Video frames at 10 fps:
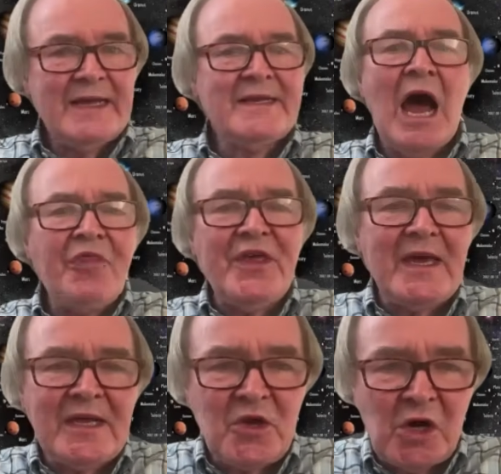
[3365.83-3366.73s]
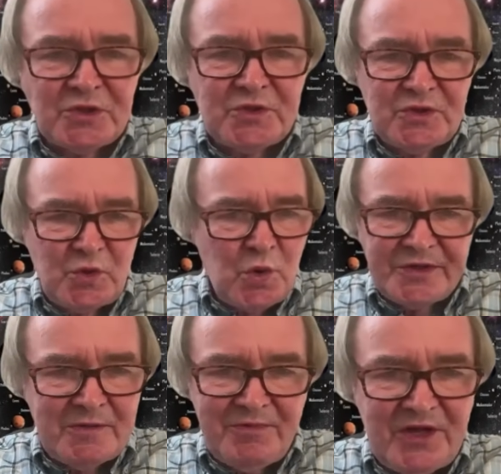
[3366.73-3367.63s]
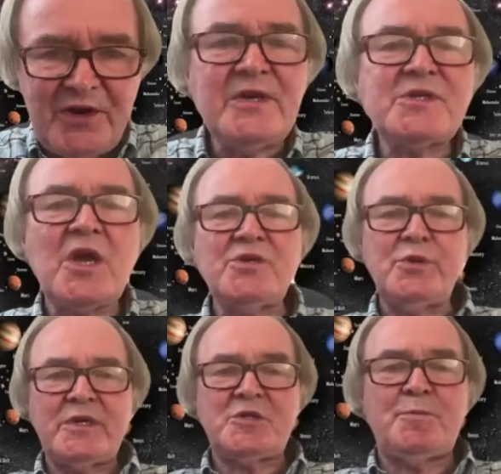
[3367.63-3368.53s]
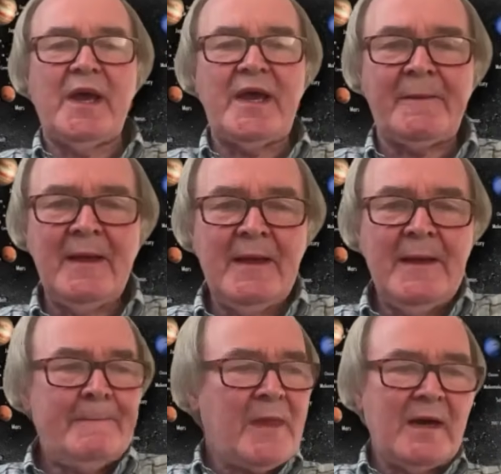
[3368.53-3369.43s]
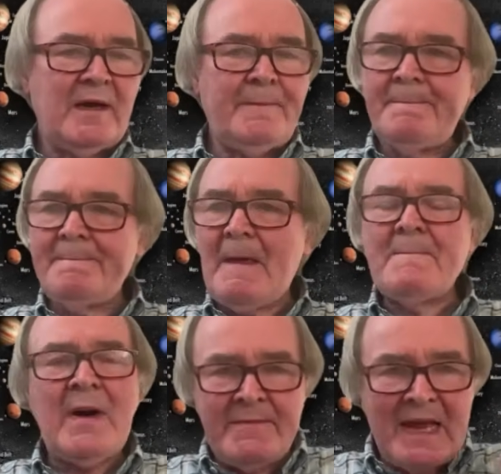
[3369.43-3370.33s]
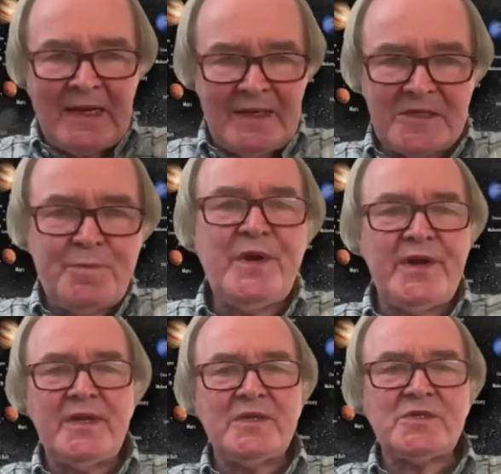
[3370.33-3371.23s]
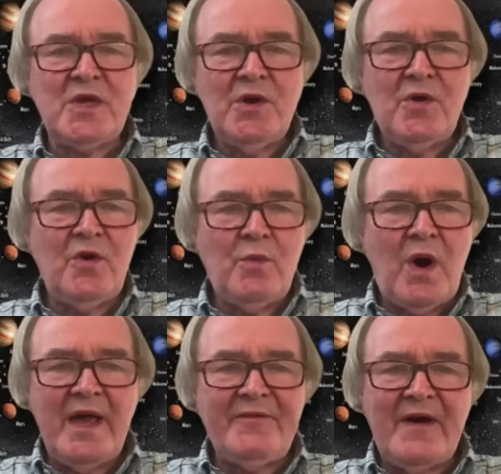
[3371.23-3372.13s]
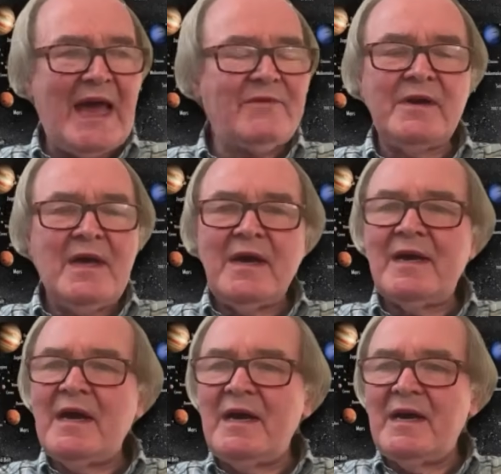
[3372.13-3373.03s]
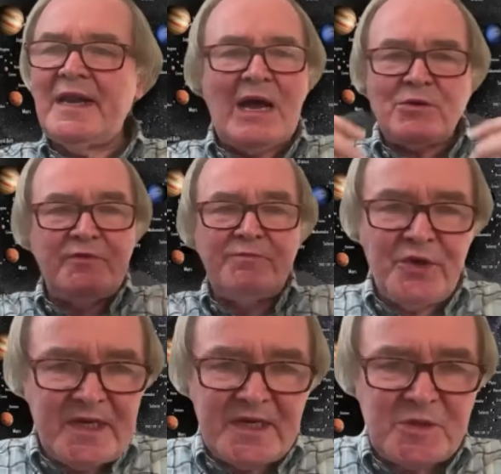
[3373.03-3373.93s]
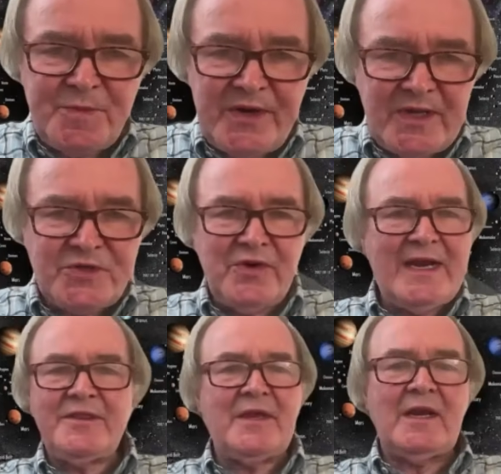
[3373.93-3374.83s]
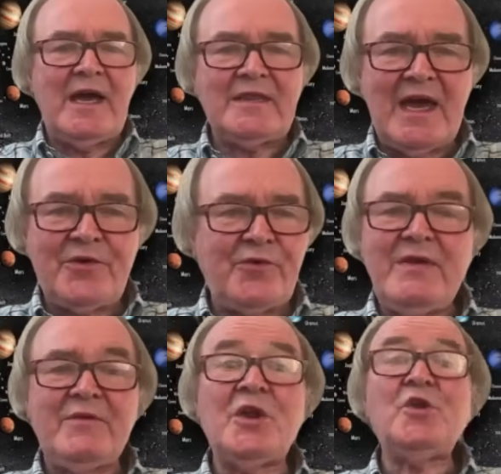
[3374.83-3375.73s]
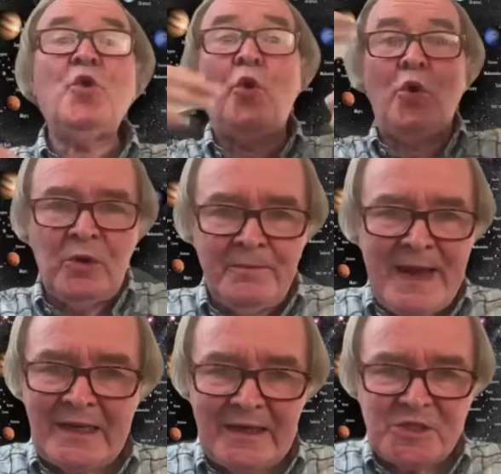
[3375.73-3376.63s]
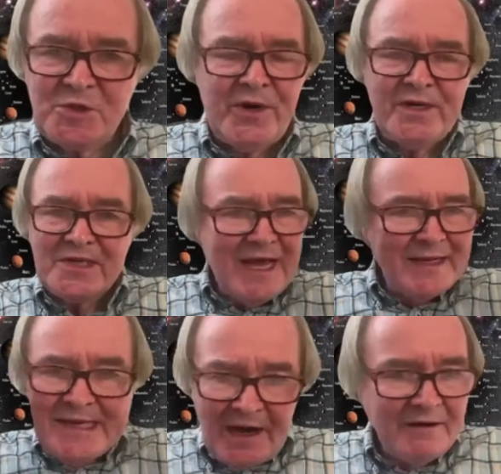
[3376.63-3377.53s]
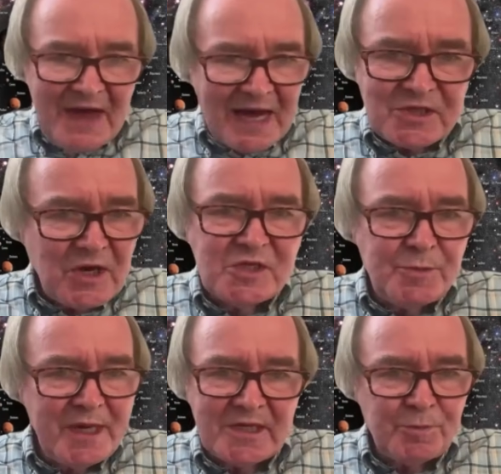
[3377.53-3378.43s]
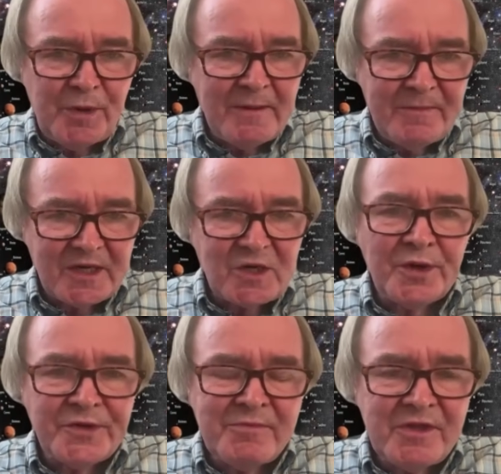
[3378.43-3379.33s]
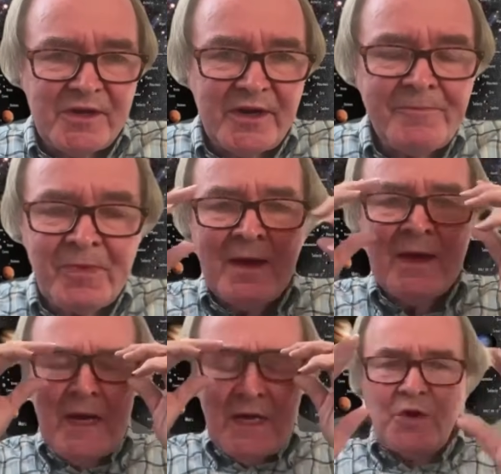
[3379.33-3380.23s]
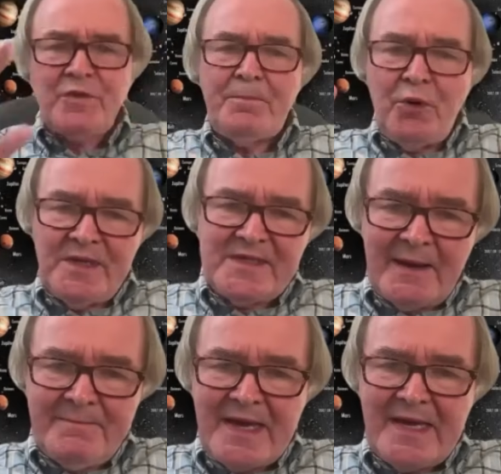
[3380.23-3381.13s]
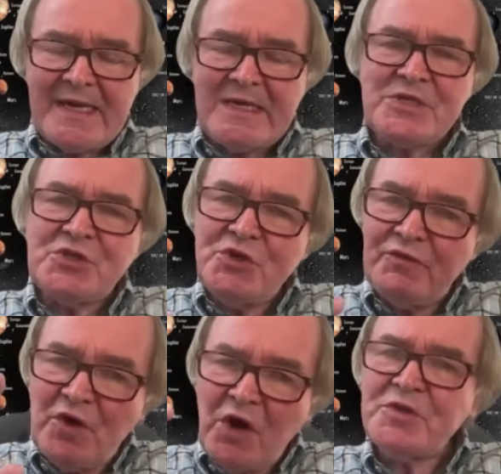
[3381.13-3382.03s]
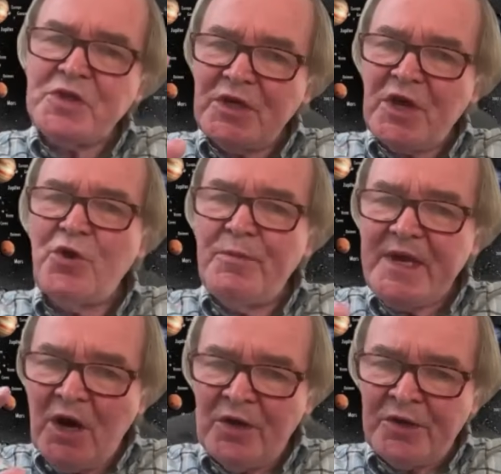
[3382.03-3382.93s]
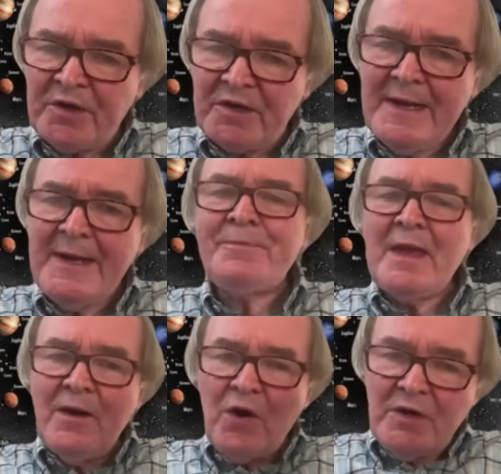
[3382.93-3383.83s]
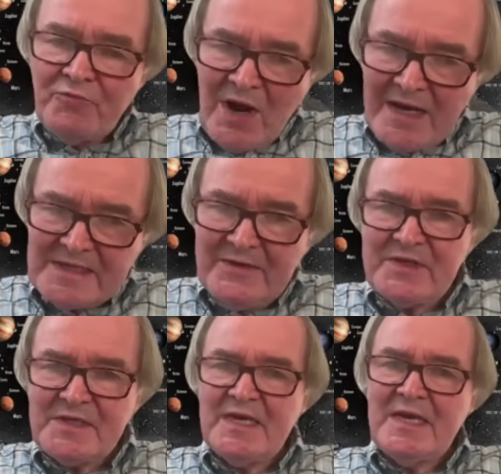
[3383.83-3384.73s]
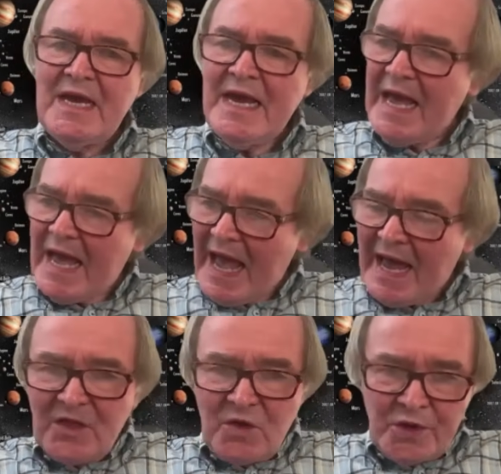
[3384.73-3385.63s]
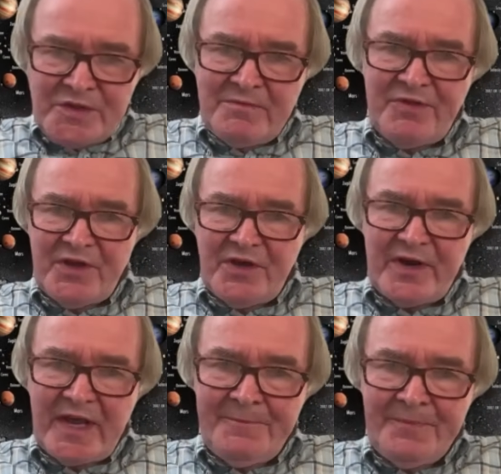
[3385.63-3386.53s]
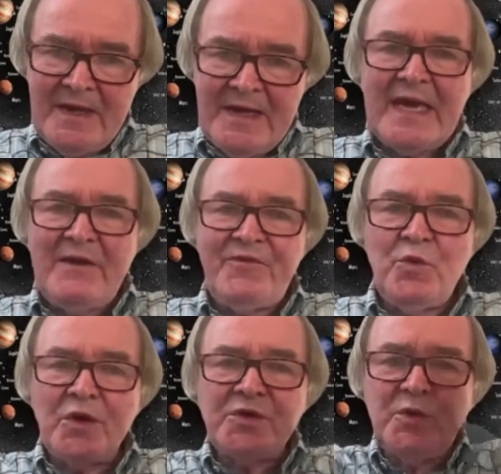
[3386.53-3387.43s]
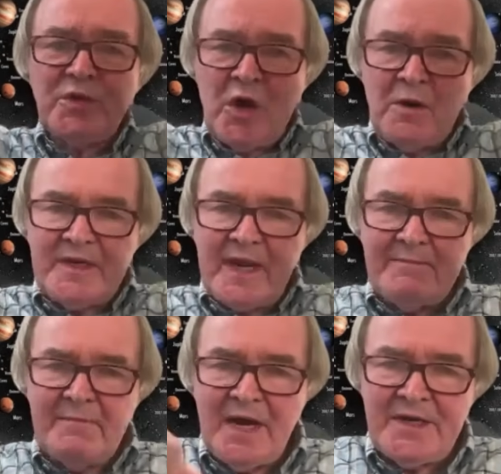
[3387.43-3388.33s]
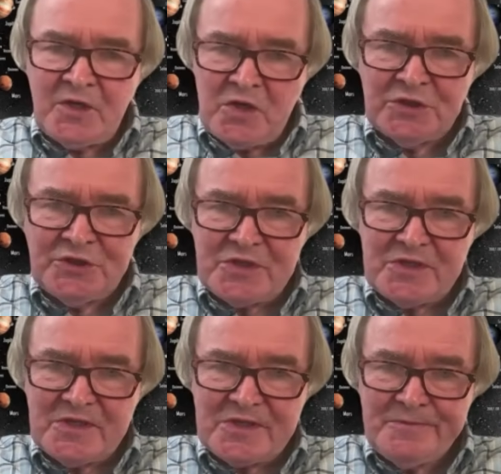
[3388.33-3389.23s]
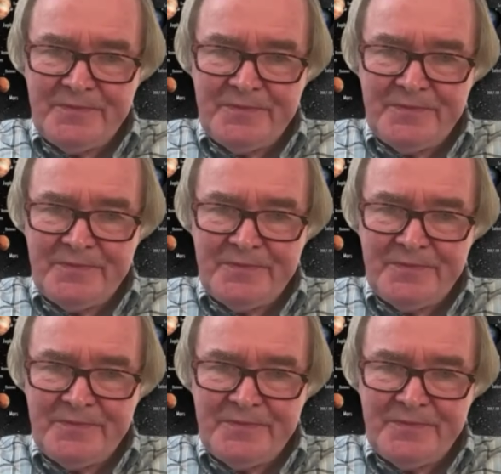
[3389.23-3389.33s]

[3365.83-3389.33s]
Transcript: Nothing in quantum theory is going to explain my mental experience, or what if I have an out-of-body experience or anything like that, or even a normal mental experience. None of that's going to be explained by quantum theory. So the point I'm making is that you've got to go beyond relativity and quantum theory if you want to accommodate mind and consciousness.